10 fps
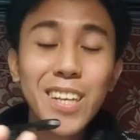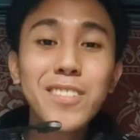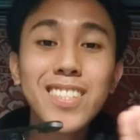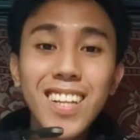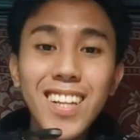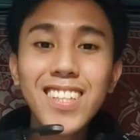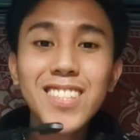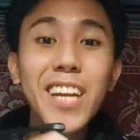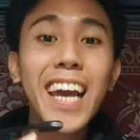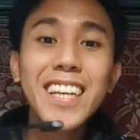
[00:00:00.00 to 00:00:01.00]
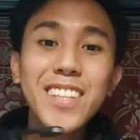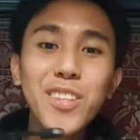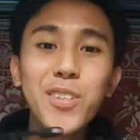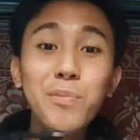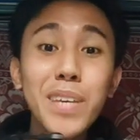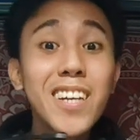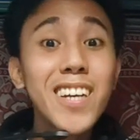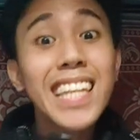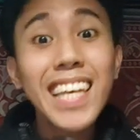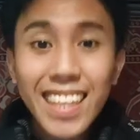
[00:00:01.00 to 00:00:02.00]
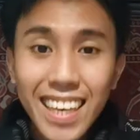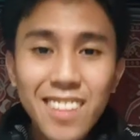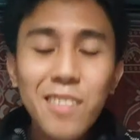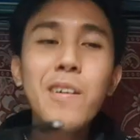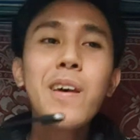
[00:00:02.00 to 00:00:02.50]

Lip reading: I'm still trying to be good at it.